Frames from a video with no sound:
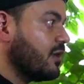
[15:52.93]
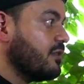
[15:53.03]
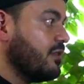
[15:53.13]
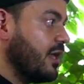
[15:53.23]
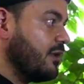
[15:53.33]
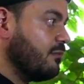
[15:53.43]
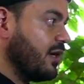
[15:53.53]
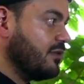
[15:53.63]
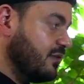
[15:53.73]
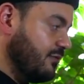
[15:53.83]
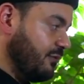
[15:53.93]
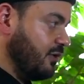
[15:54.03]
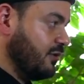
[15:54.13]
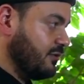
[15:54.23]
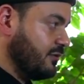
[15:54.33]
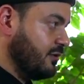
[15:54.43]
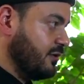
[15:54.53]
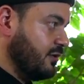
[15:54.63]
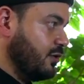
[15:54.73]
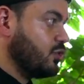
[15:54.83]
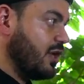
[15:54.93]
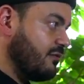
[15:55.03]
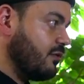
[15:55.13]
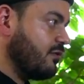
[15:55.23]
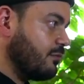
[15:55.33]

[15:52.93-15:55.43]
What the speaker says: then by default, you should have